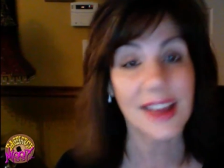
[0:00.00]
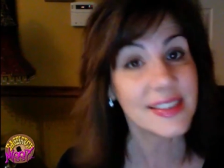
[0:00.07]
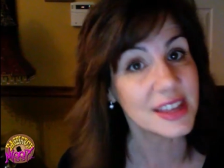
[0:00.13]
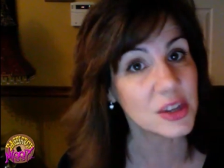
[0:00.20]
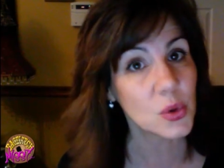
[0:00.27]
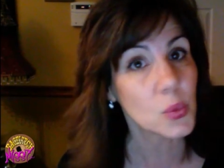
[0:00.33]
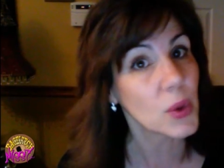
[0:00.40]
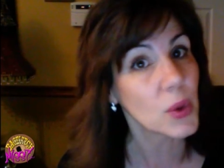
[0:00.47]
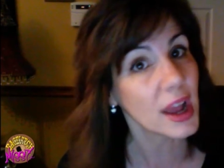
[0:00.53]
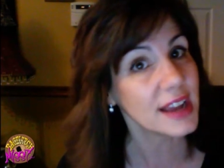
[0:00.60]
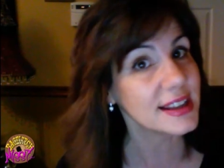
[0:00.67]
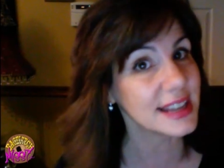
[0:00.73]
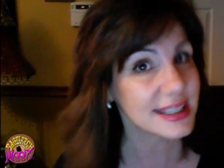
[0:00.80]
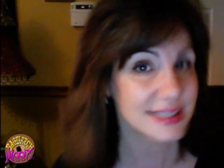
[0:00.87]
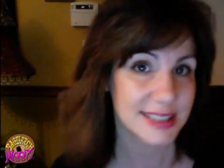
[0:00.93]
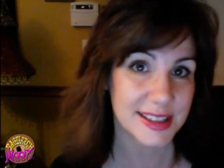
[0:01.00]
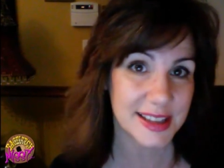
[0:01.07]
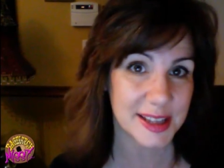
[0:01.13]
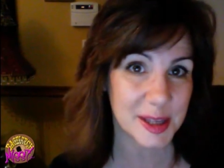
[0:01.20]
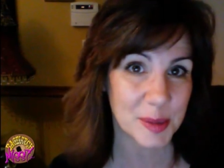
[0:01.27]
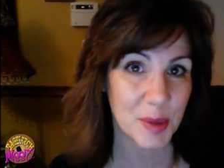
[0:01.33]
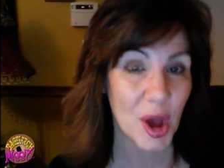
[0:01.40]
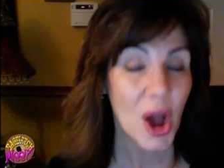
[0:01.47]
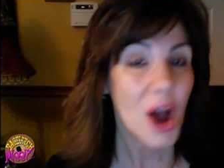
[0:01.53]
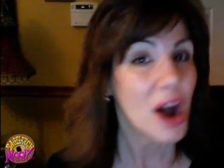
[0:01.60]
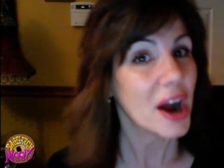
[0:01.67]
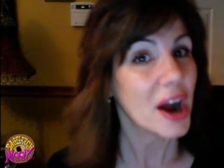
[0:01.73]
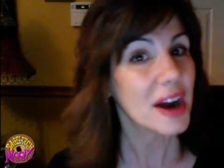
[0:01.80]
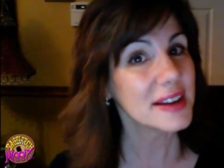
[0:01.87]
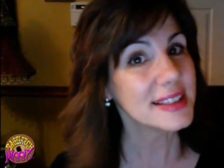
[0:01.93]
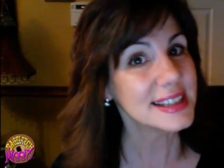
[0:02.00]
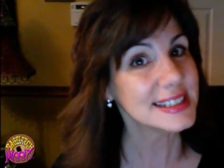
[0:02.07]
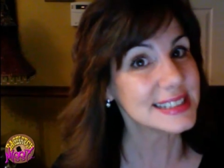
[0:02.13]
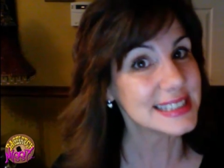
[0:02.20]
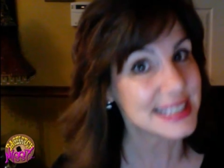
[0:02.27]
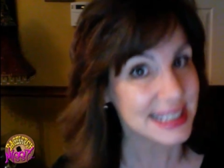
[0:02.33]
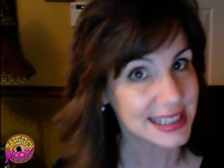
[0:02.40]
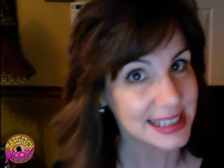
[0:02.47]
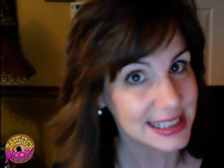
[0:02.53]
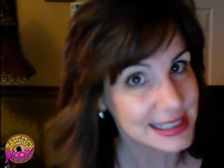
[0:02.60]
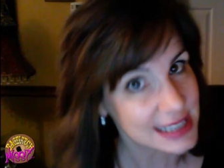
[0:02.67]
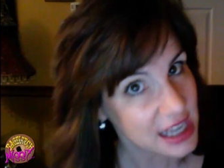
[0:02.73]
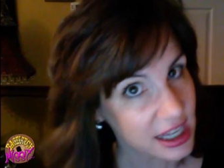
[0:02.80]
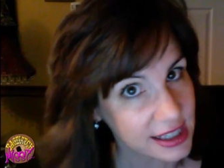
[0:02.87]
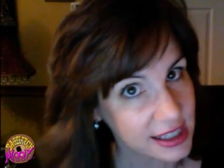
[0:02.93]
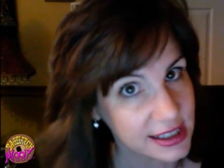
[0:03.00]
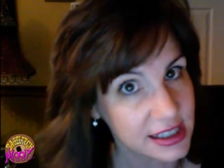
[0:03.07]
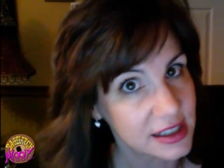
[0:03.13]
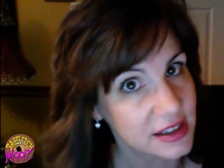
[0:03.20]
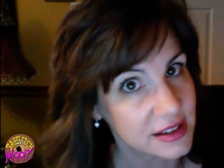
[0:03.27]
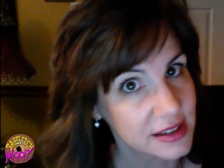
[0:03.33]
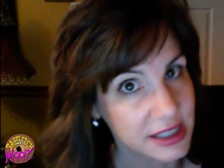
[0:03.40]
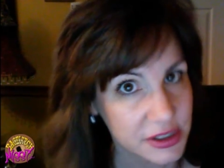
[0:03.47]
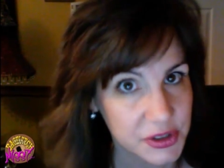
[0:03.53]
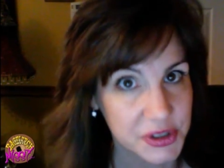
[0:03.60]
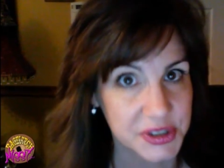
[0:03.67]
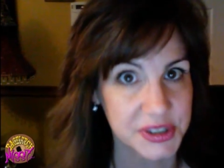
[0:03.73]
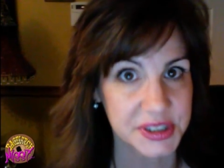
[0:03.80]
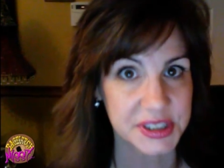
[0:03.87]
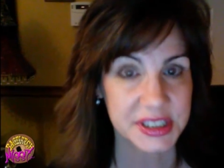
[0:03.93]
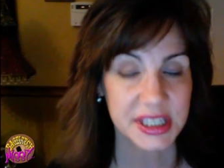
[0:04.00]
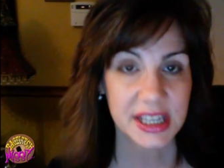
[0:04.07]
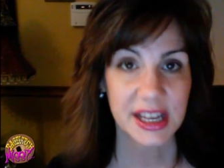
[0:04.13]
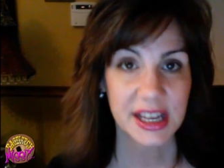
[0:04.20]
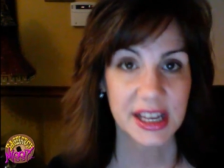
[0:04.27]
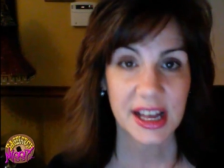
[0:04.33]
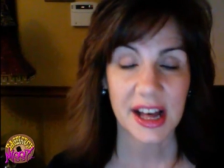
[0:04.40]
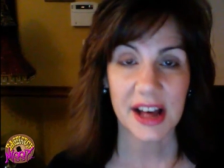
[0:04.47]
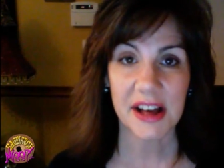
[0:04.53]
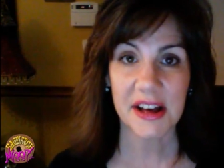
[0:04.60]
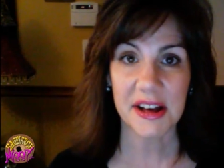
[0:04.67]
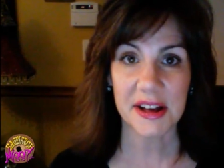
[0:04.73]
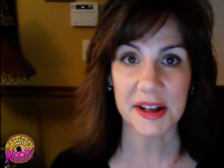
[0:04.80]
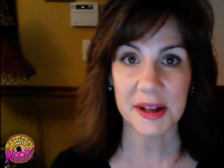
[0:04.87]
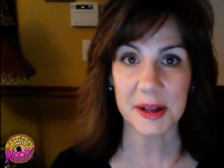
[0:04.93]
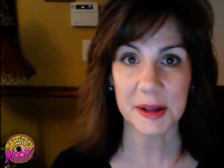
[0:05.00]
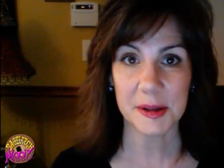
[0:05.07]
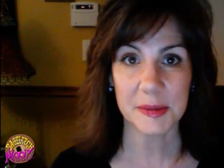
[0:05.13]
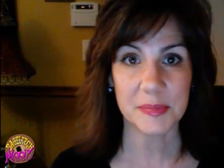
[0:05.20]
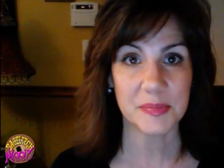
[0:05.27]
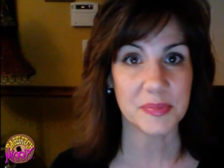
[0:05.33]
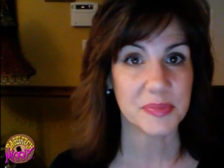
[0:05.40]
And then right next to them are these teeny tiny little, um,